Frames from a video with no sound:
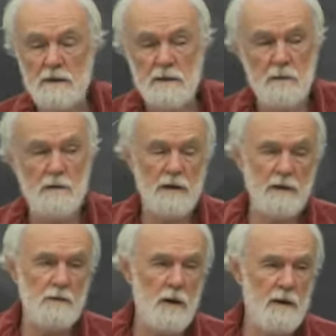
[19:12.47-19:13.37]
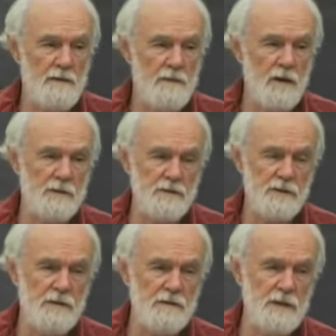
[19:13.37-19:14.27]
So, what, in a way, Volume
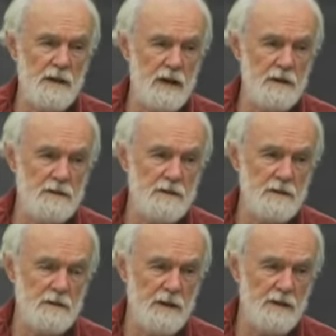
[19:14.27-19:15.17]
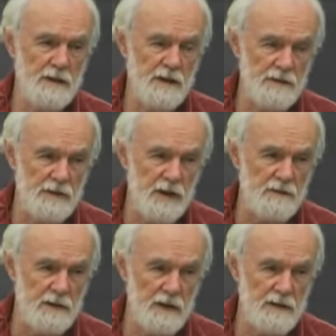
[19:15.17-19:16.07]
2 does, in, in
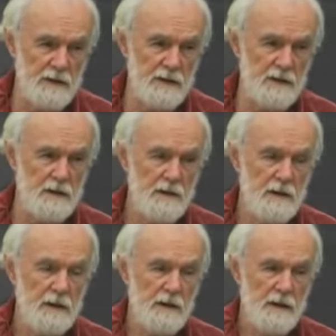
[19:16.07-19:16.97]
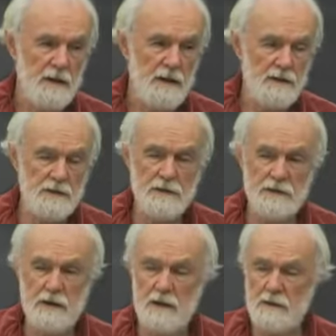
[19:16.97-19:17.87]
general, I think, is to
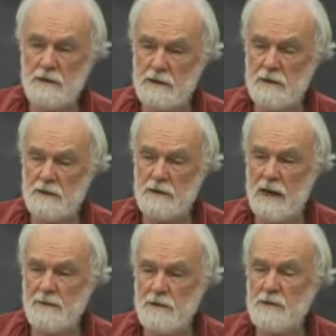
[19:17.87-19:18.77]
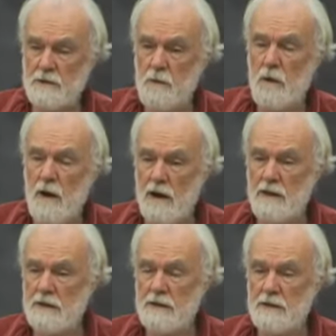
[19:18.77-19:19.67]
start to establish why
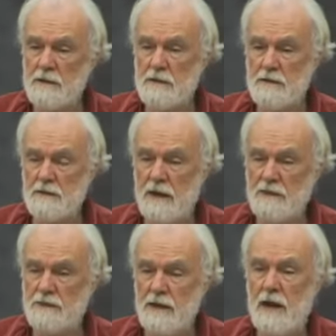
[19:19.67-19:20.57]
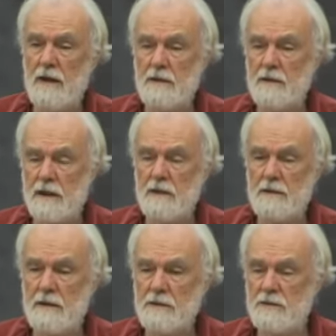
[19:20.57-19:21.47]
it is that you cannot
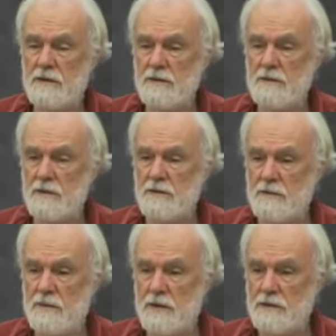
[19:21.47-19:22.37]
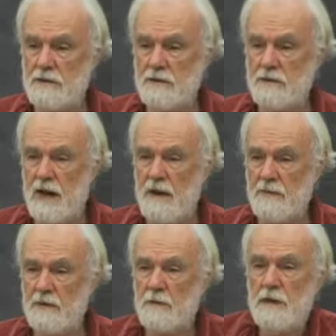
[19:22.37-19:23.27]
analyze the general laws of motion of
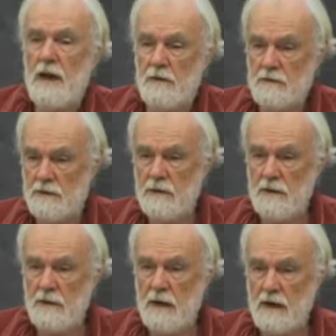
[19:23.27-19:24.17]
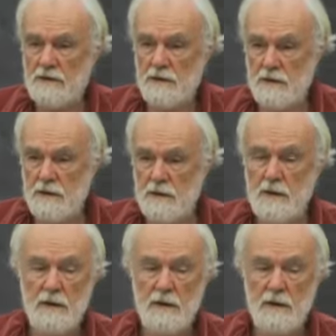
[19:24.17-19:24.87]
capital without actually